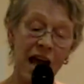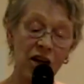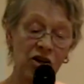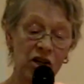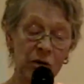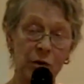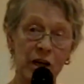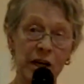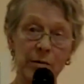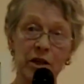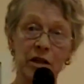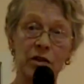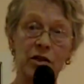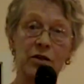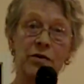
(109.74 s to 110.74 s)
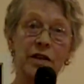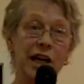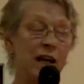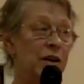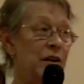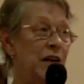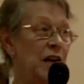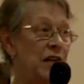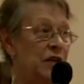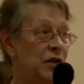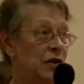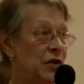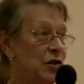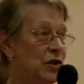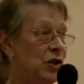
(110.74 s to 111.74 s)
actually what I'm going to do now
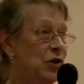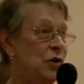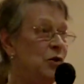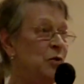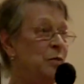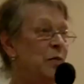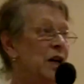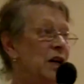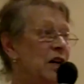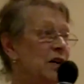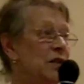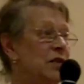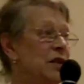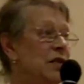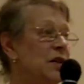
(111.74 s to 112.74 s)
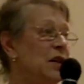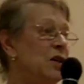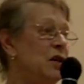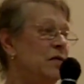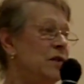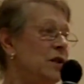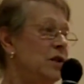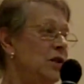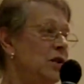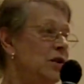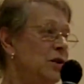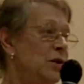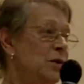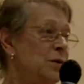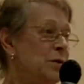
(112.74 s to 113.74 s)
is to pass this over
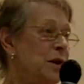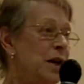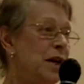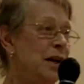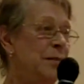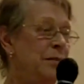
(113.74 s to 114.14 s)
to,